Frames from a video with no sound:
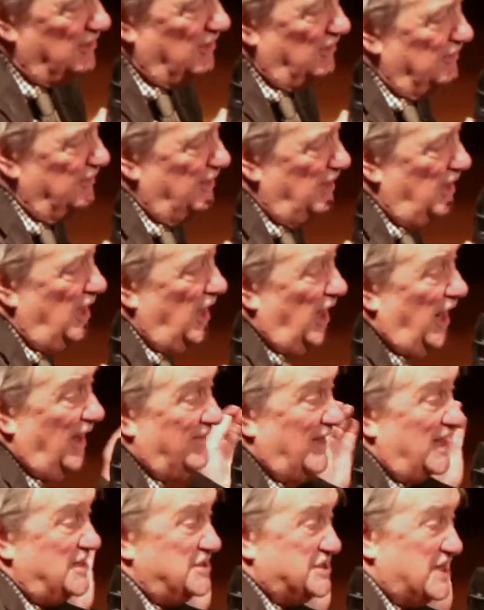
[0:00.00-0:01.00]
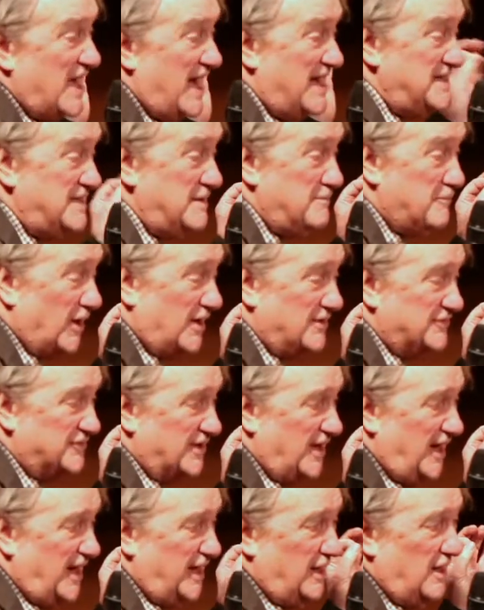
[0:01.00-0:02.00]
on. And then she ended by
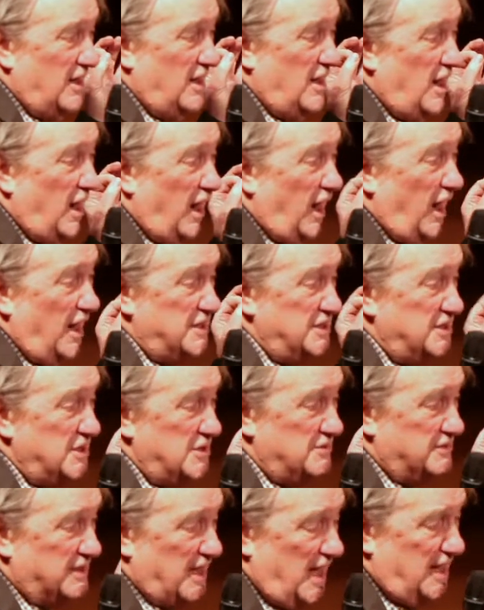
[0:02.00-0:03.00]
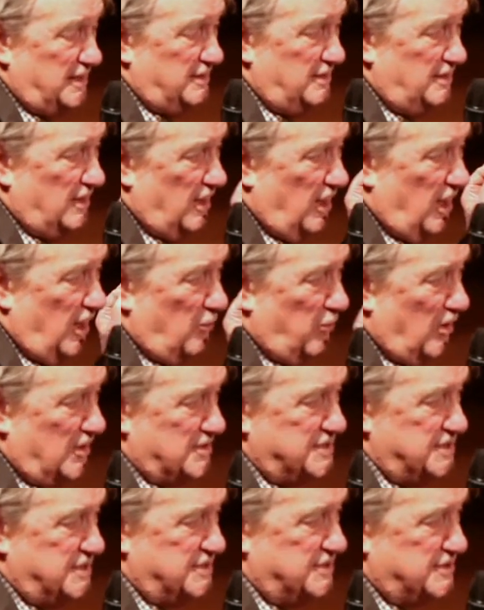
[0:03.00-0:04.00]
saying, I knew then I
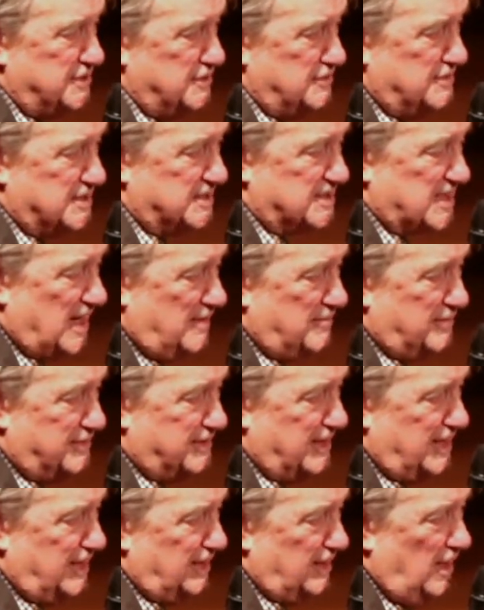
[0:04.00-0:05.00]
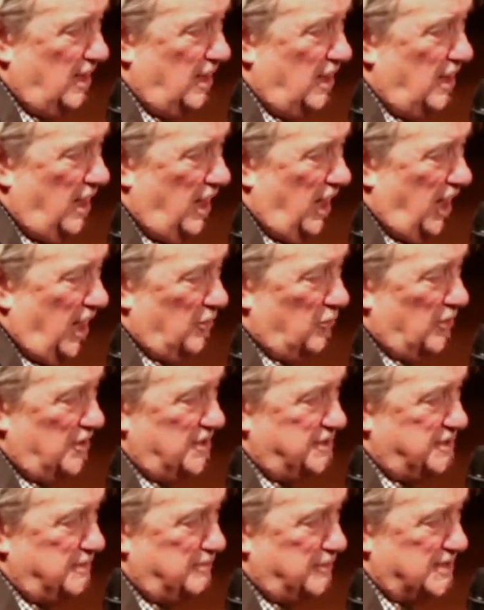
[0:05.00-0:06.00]
wanted to do the same thing. I
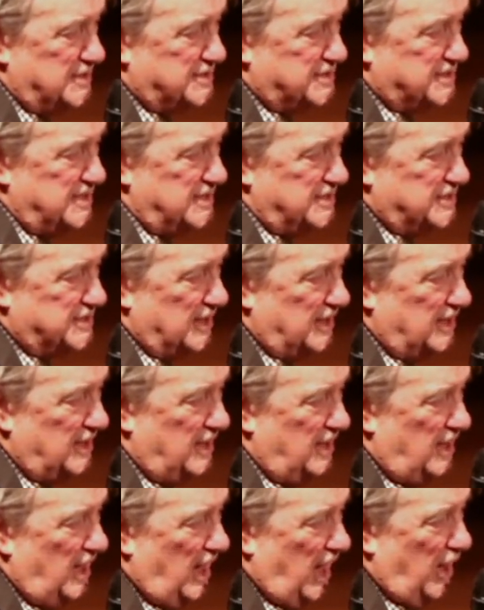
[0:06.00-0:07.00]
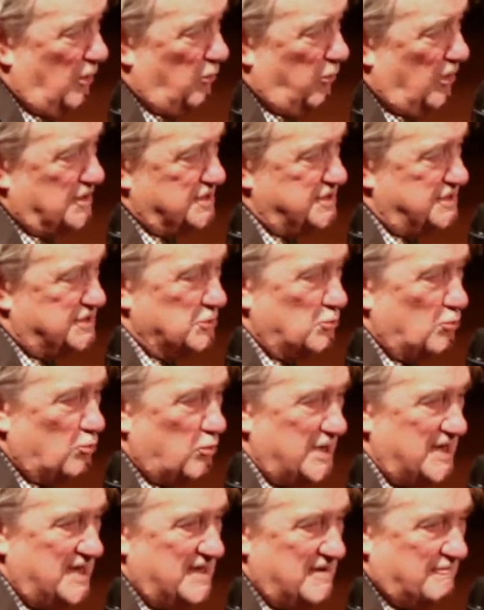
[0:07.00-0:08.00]
wanted to be a teacher. I wanted to
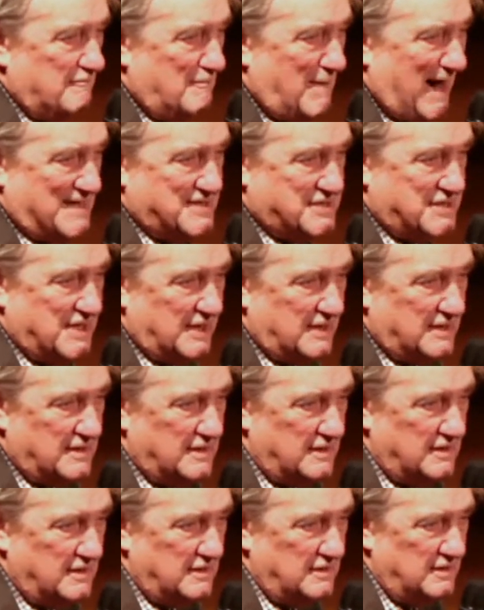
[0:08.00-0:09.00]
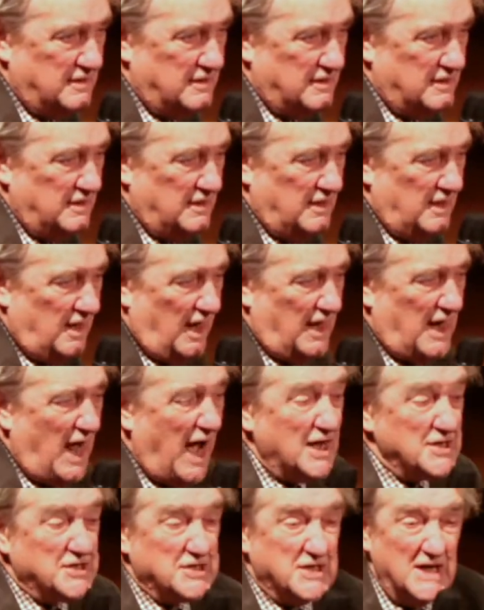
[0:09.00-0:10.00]
weave magic. And
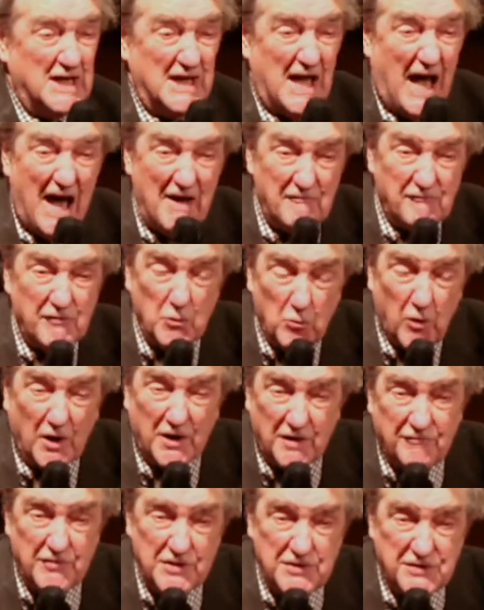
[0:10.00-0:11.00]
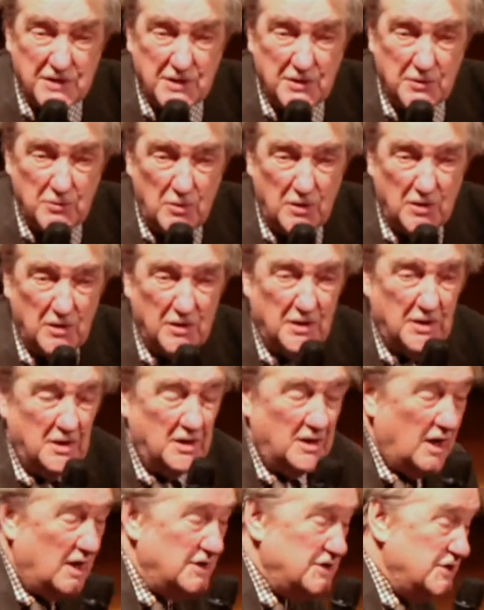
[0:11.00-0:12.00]
actually, every one of you do,
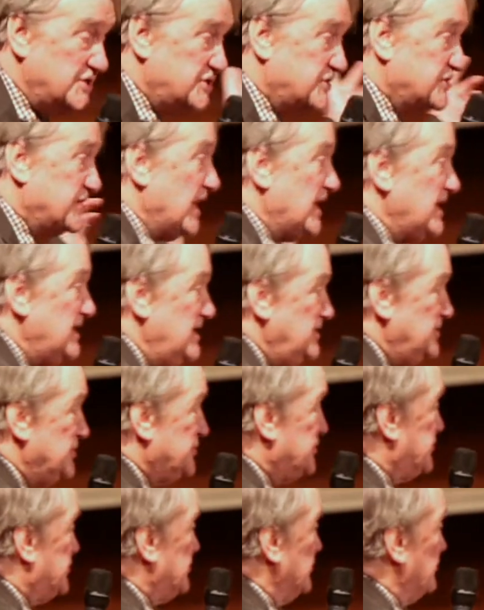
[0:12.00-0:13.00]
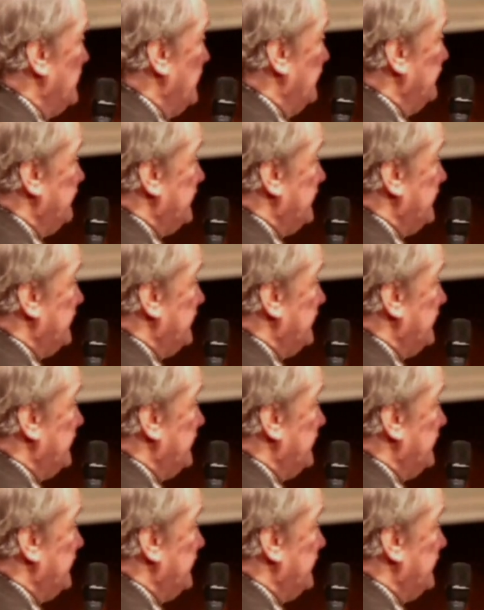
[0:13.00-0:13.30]
and you change children's